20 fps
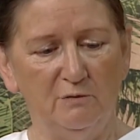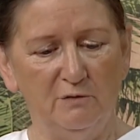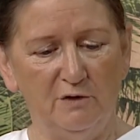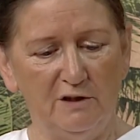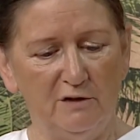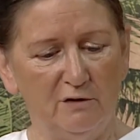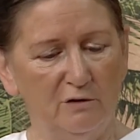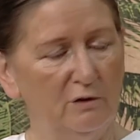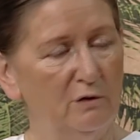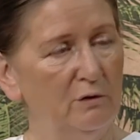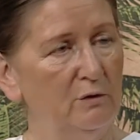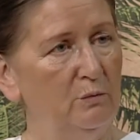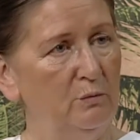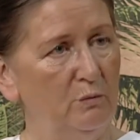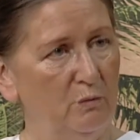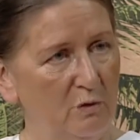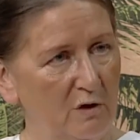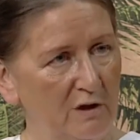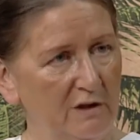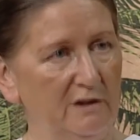we're all
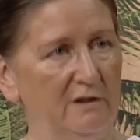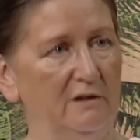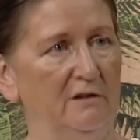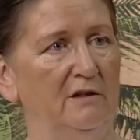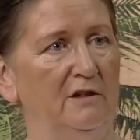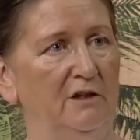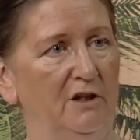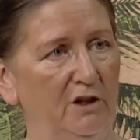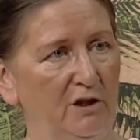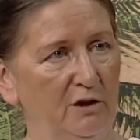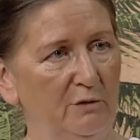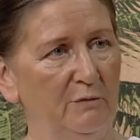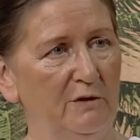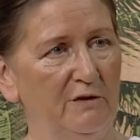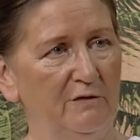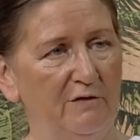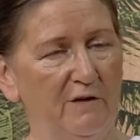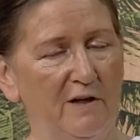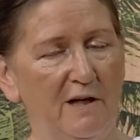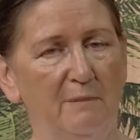one
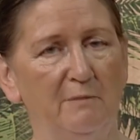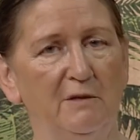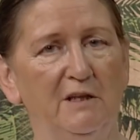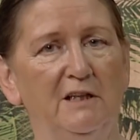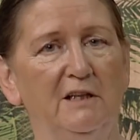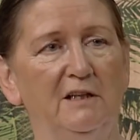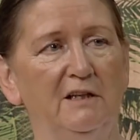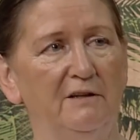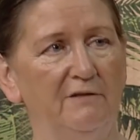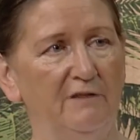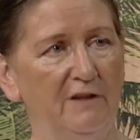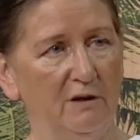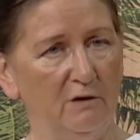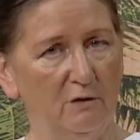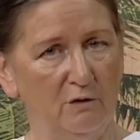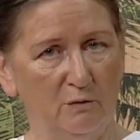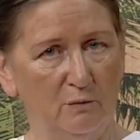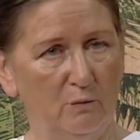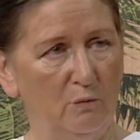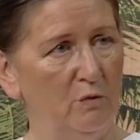human family living on